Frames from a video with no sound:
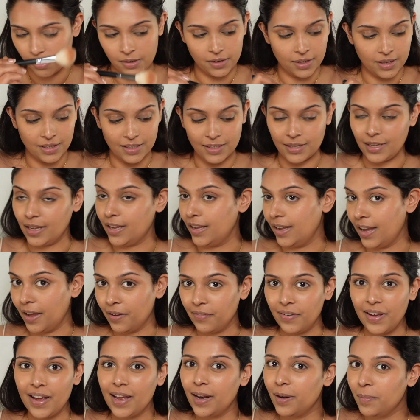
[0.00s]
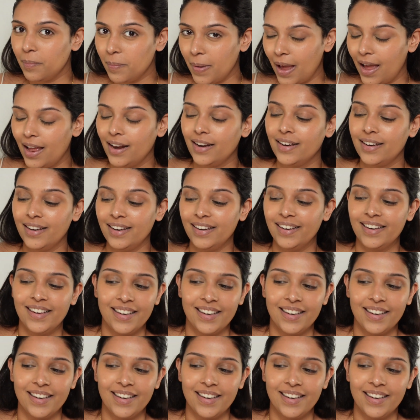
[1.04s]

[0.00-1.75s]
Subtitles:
You can say I've hit pan.